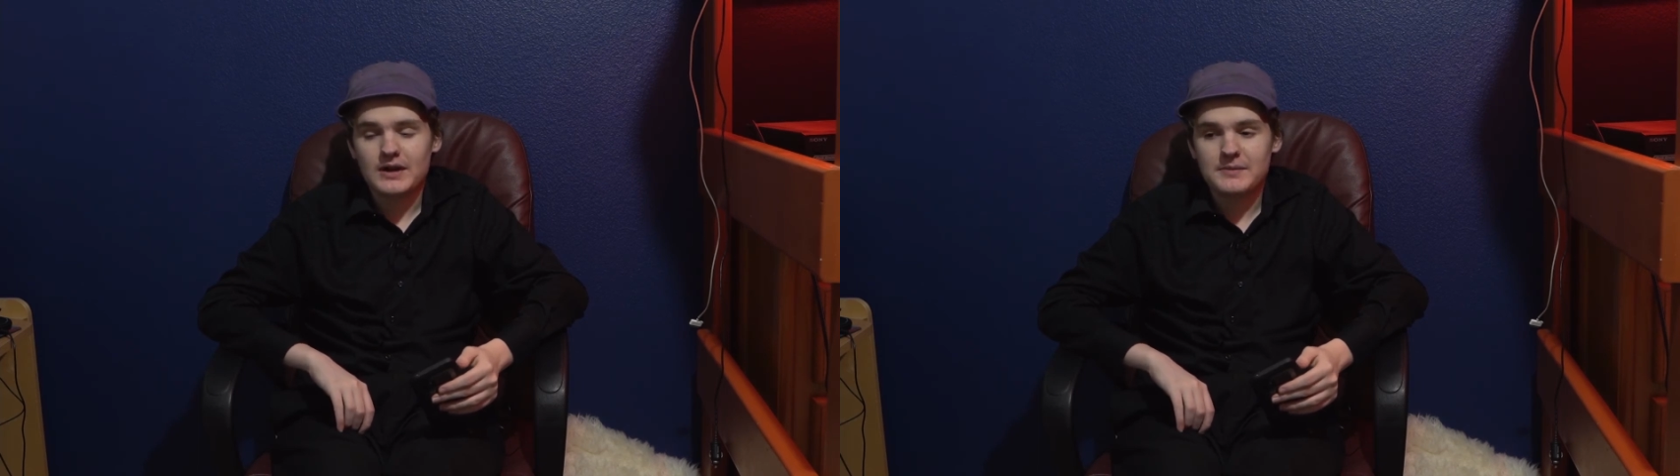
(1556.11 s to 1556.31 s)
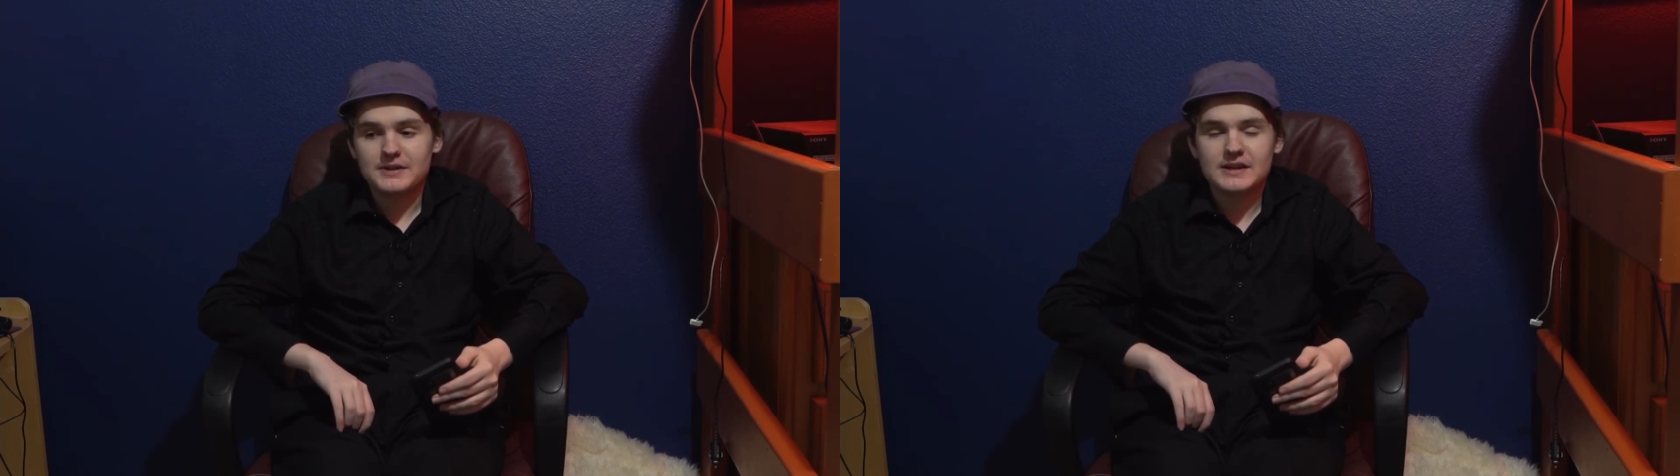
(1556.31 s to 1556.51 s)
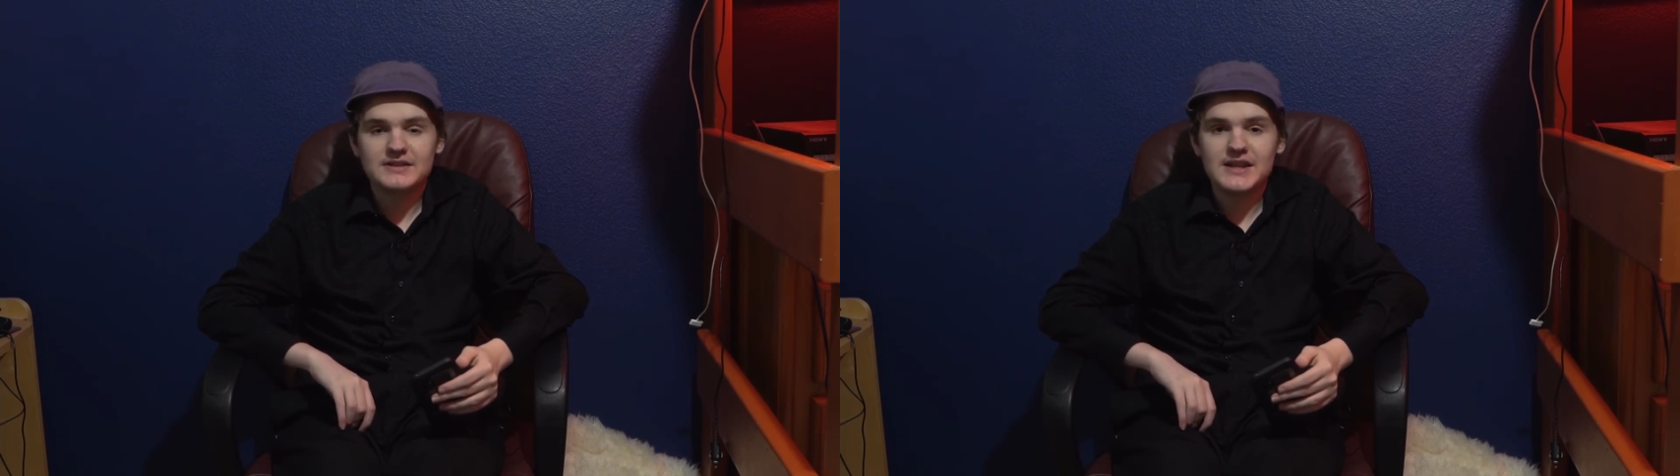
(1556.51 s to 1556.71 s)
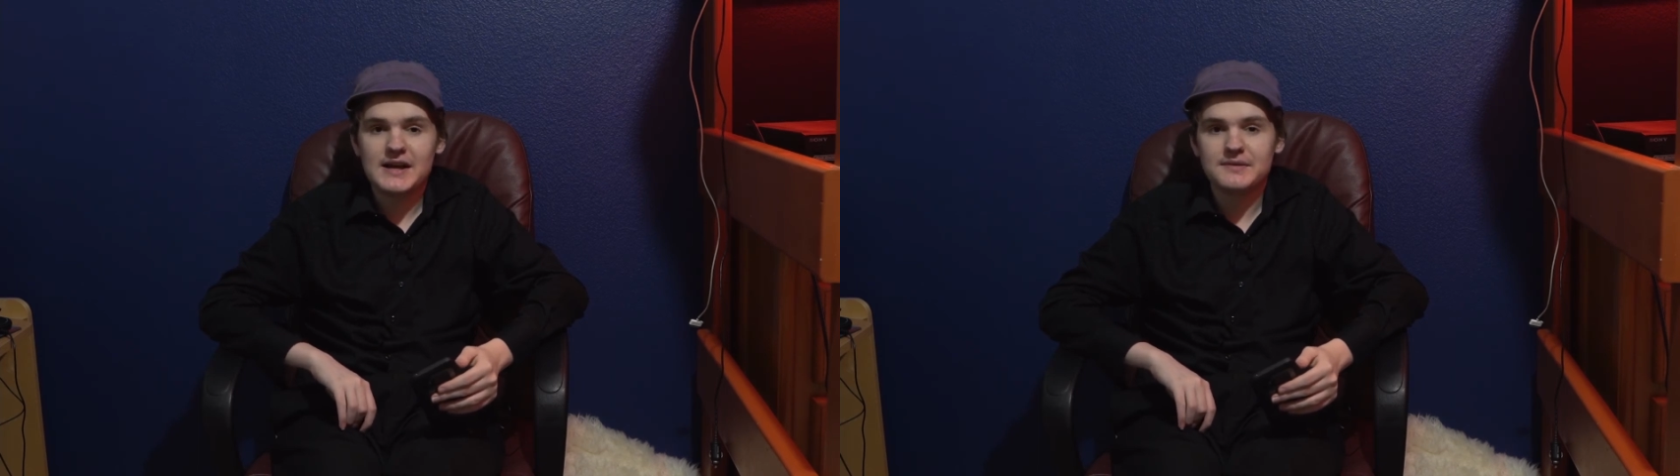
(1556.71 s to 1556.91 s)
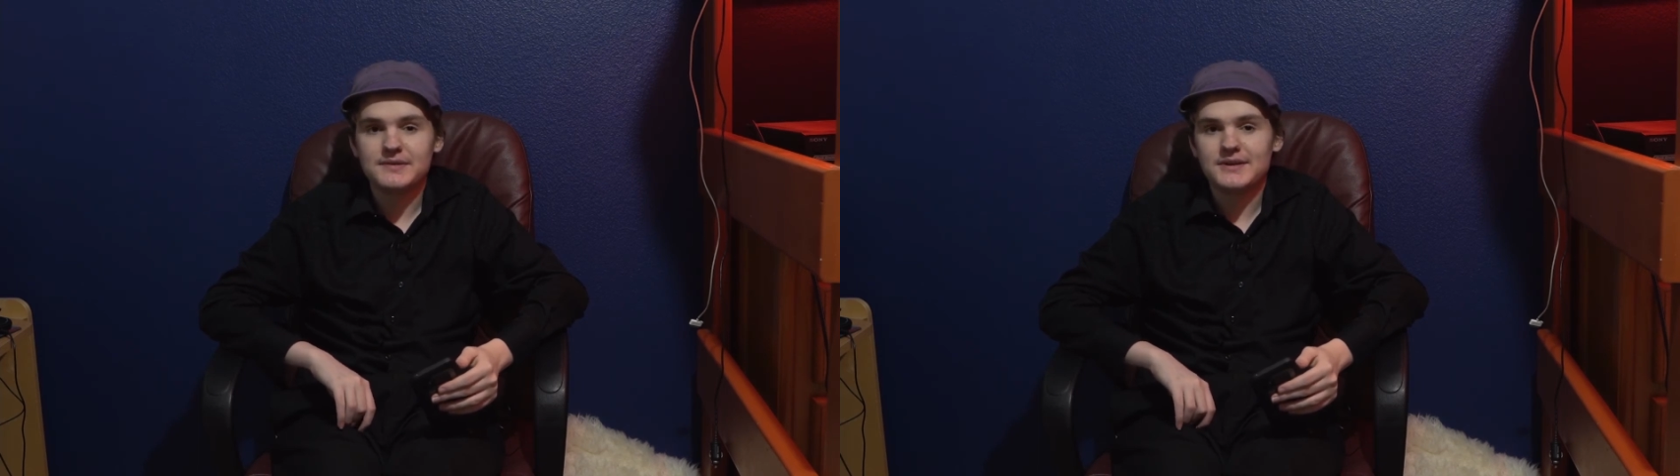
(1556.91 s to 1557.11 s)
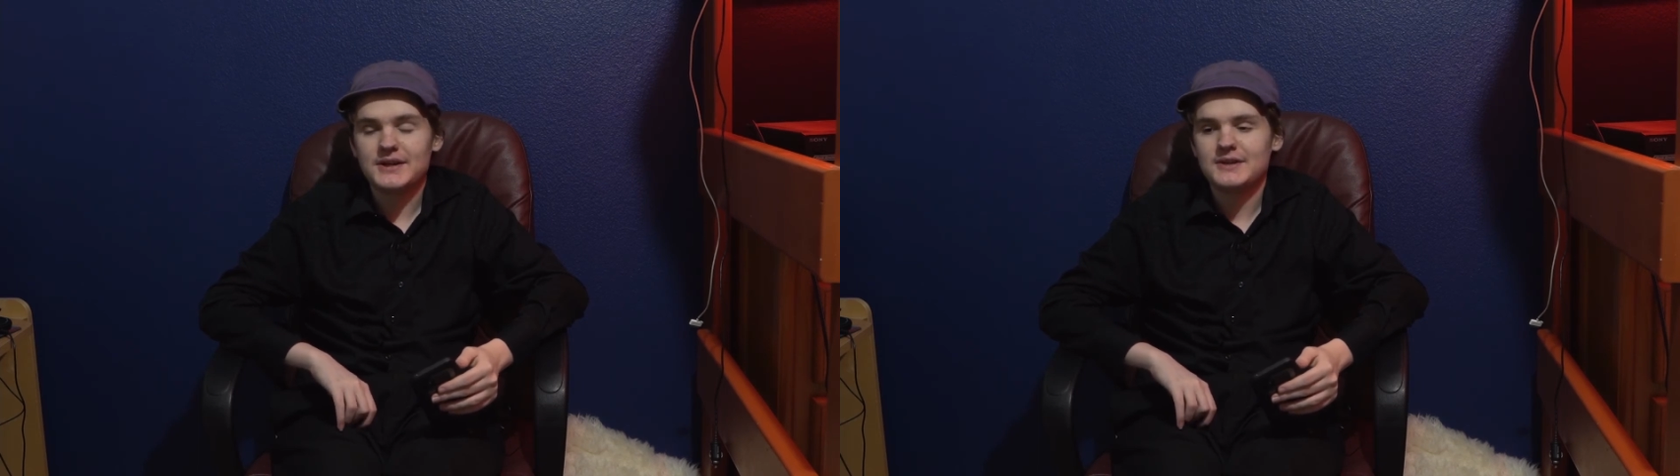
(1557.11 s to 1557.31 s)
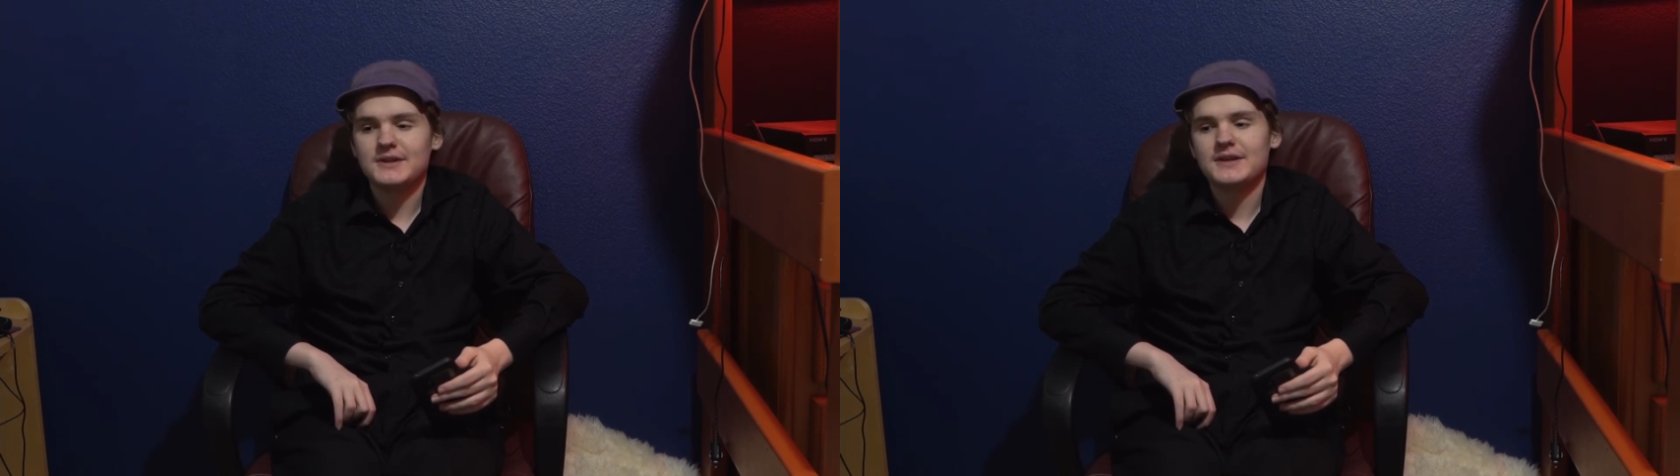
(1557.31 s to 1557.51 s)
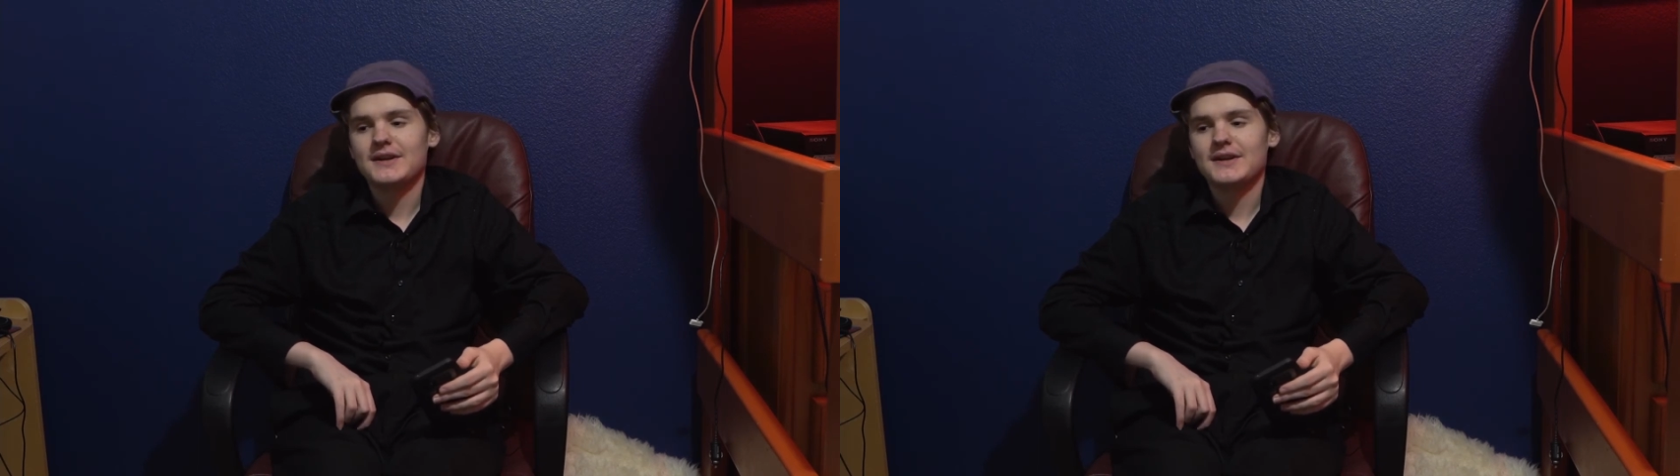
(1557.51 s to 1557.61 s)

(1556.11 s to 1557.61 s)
imitates life, you know?